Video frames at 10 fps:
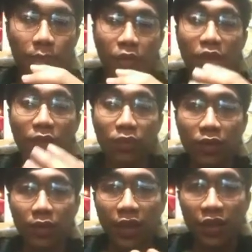
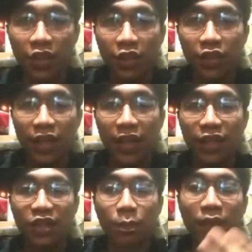pronunciation
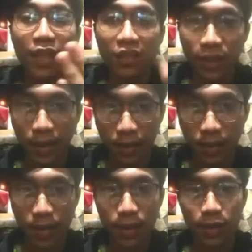in the speaking skill,